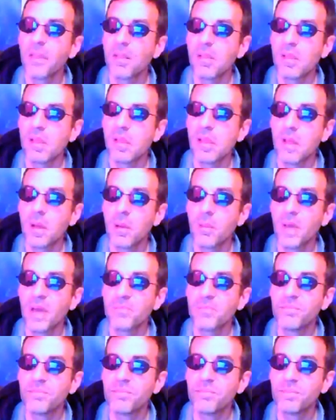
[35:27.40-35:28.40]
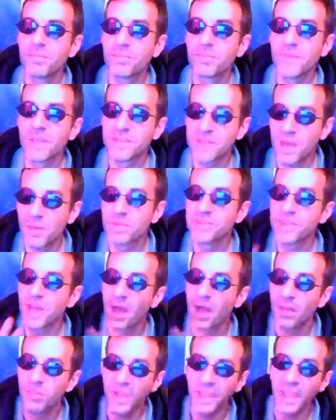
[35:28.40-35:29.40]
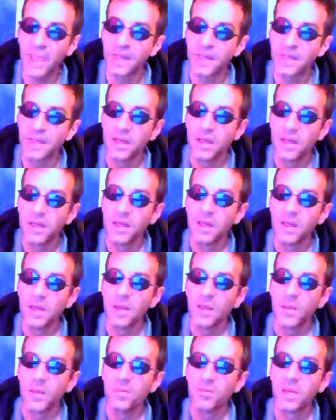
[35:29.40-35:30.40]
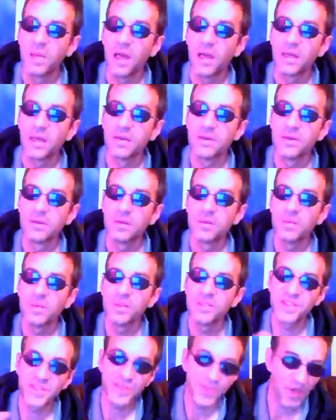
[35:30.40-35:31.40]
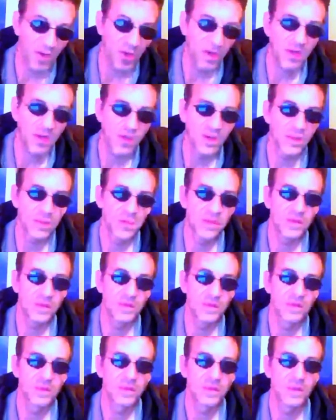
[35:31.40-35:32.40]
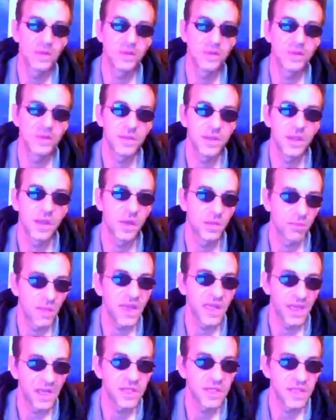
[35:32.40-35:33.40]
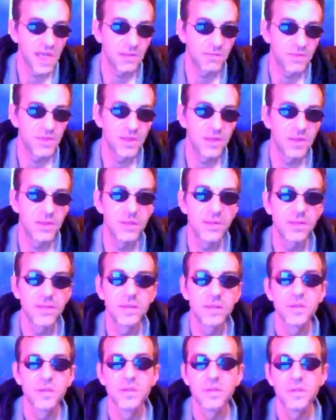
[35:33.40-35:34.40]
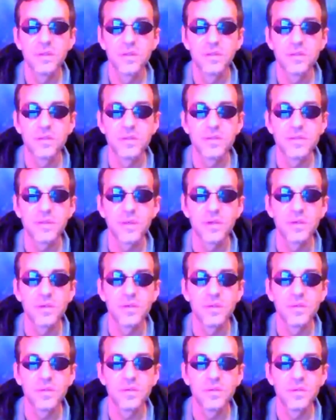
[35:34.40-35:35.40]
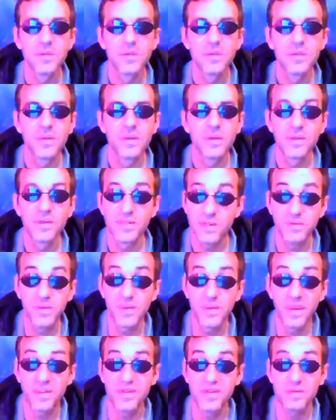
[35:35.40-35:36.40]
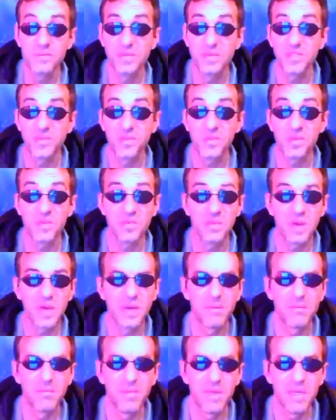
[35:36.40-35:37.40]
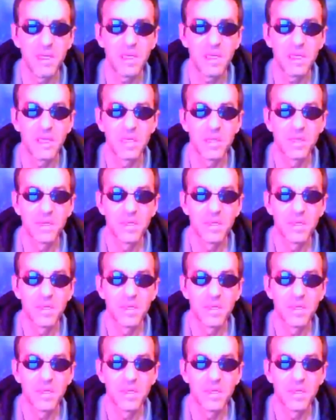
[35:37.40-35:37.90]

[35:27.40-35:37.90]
a little bit, because that one's complicated, but we still talk and you know make an attempt. So, because I feel that's the mature way to be.